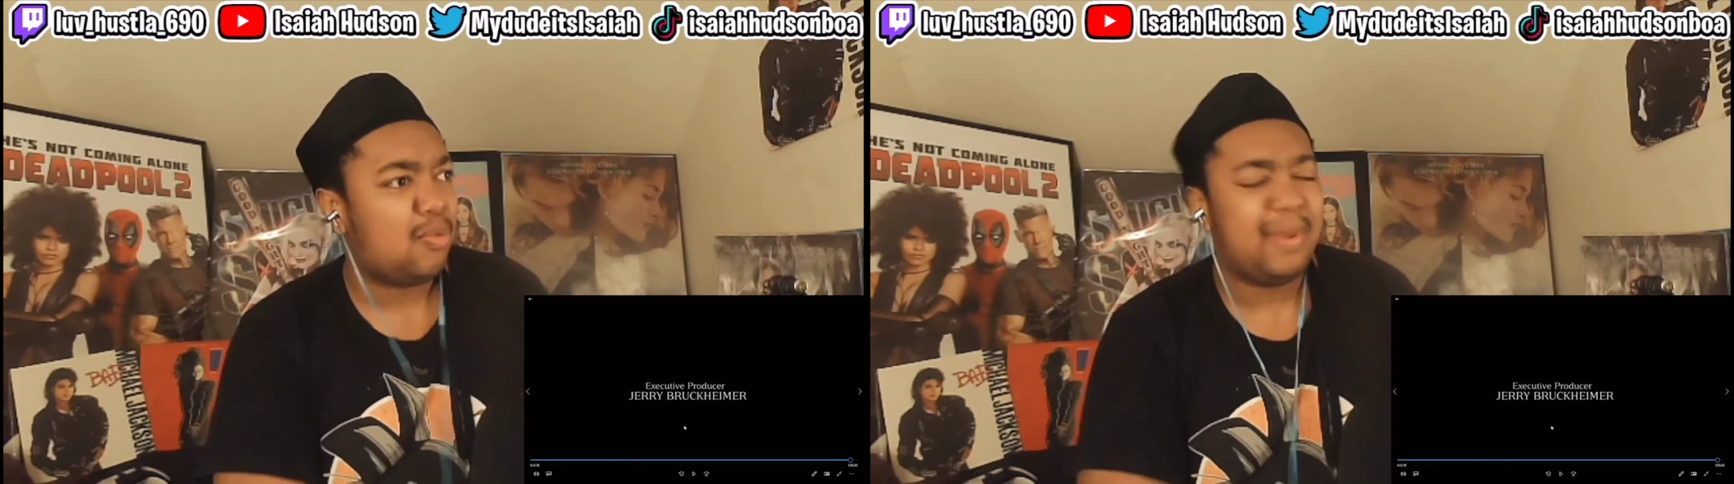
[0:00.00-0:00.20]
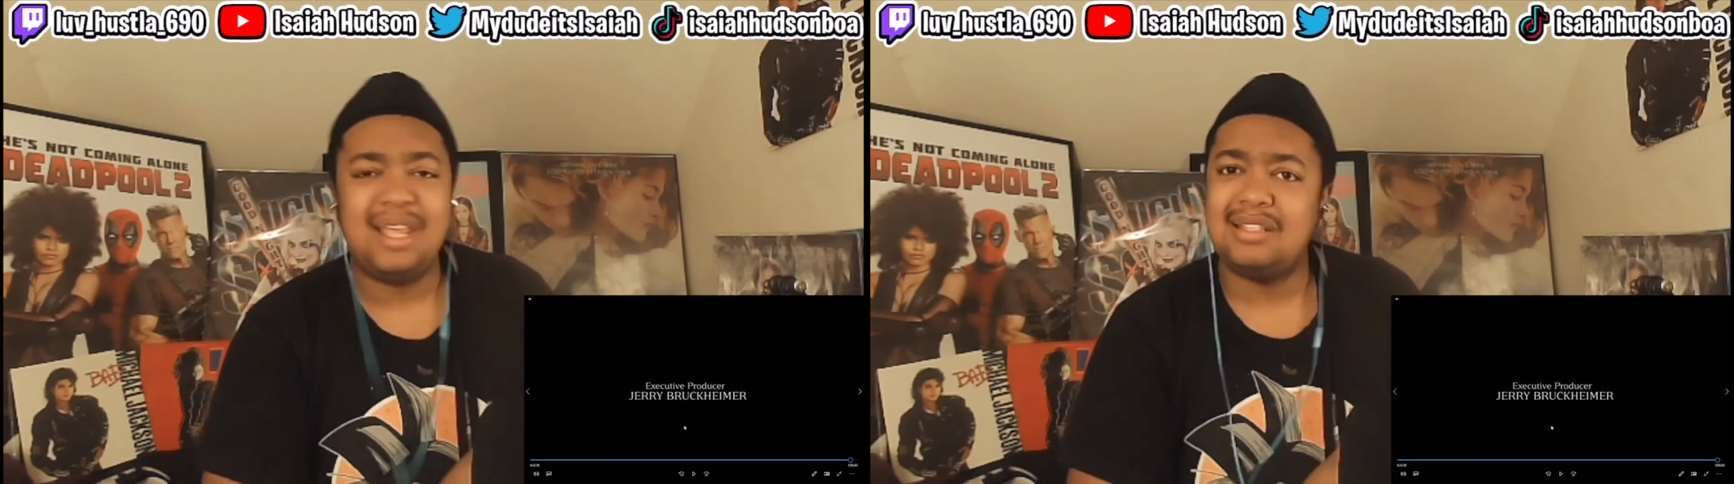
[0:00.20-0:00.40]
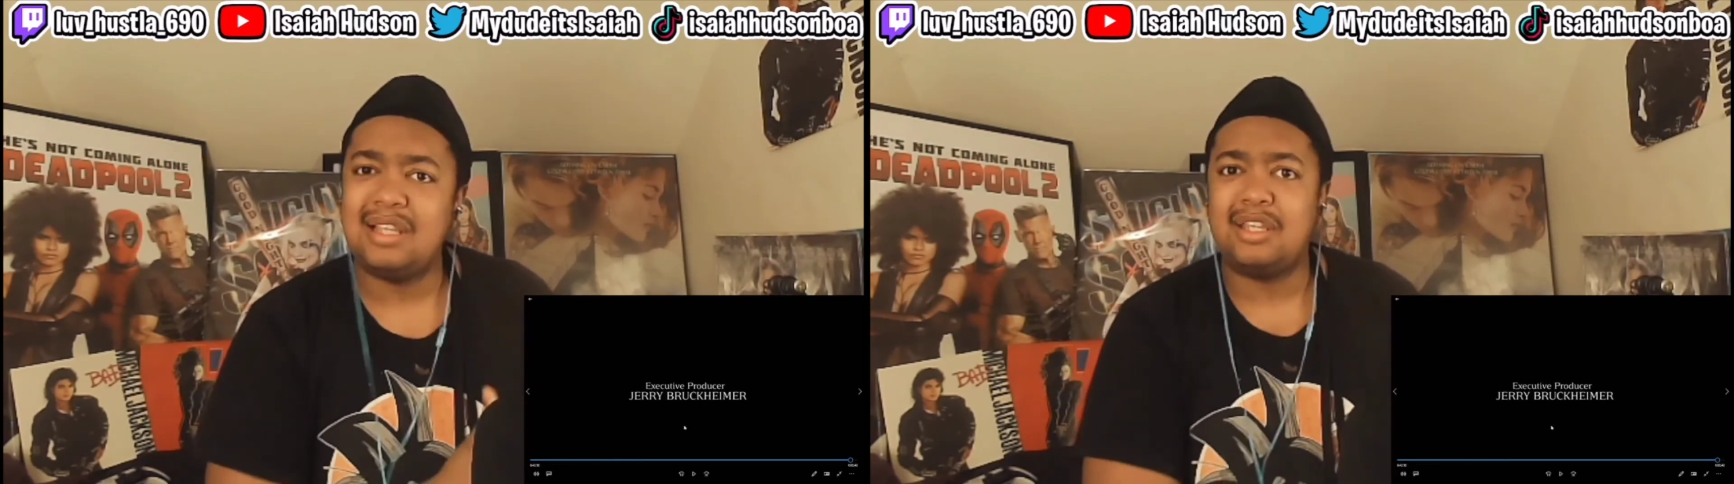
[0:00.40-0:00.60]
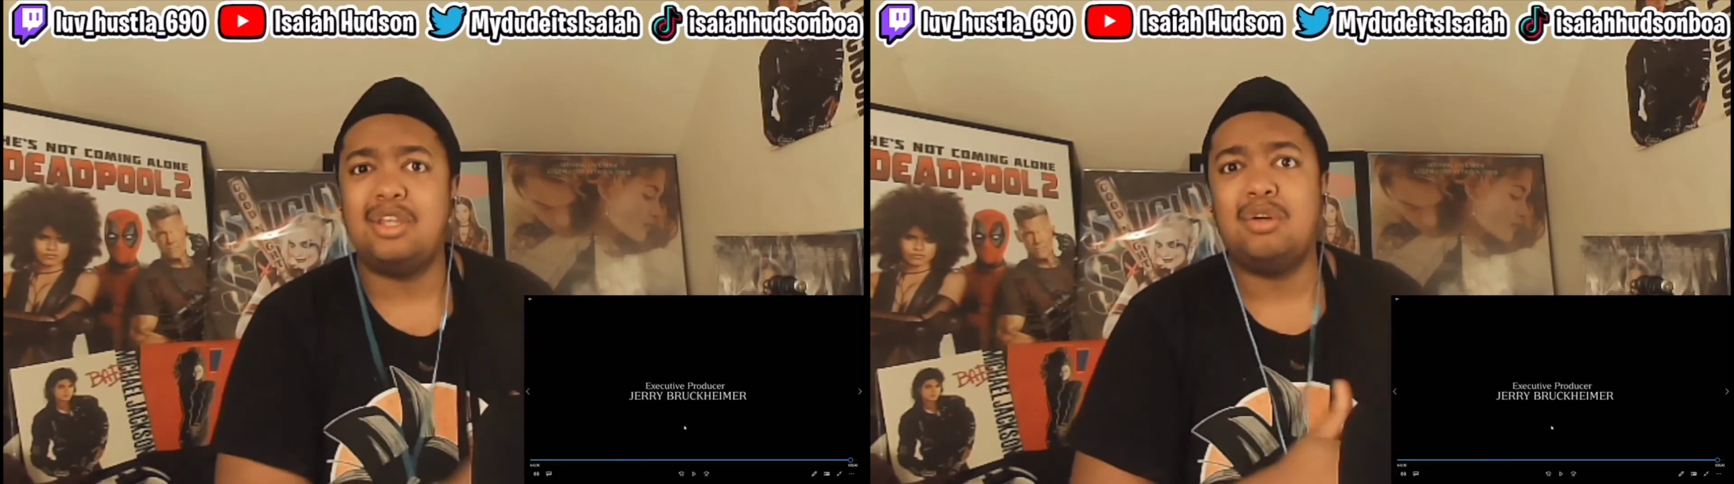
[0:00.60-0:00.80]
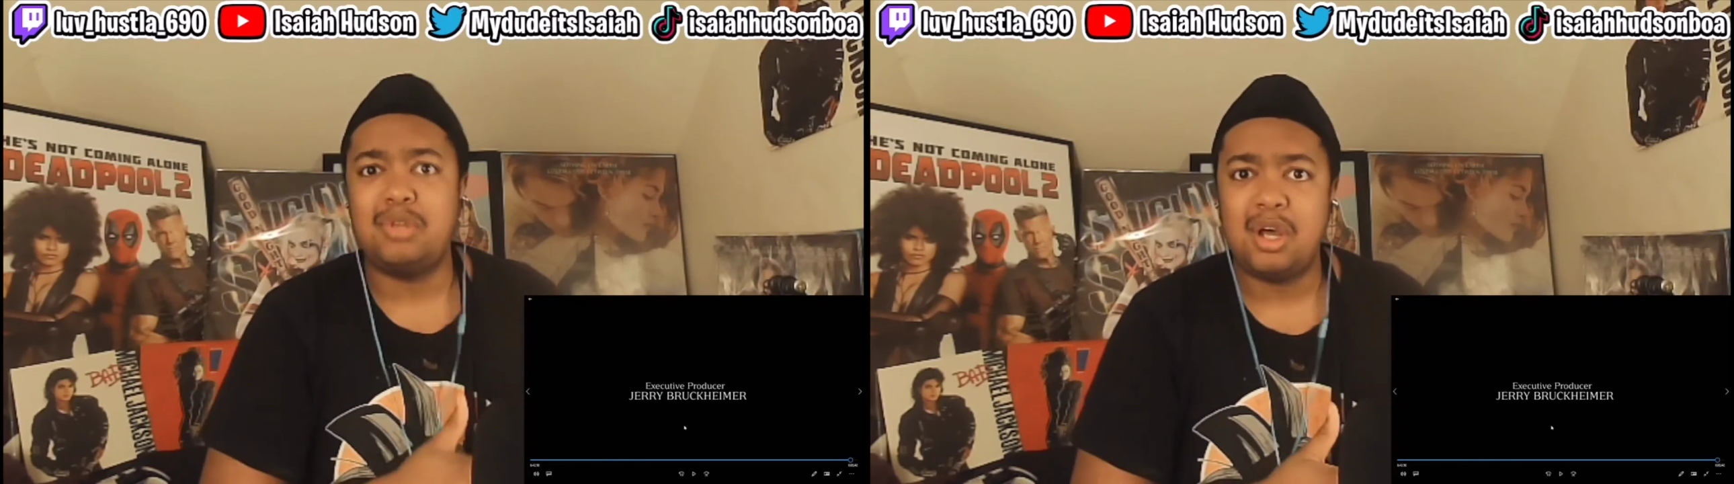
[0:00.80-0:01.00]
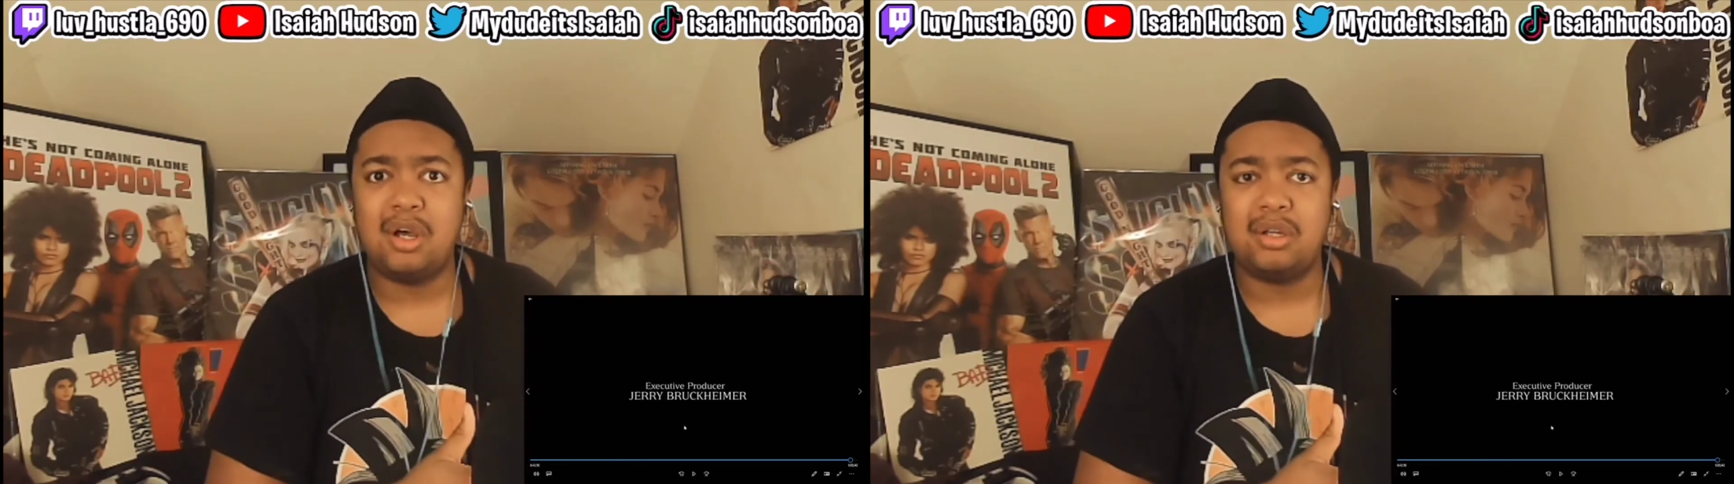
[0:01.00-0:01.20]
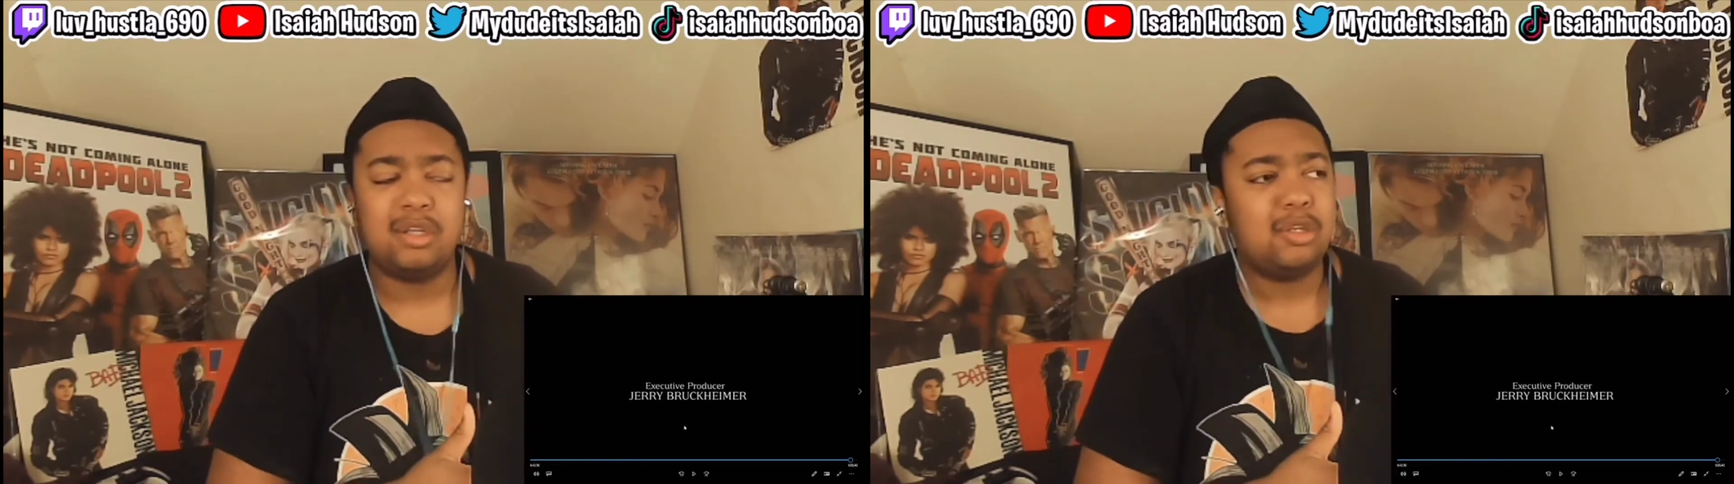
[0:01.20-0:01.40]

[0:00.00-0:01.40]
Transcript: Maze, like, yo, dog,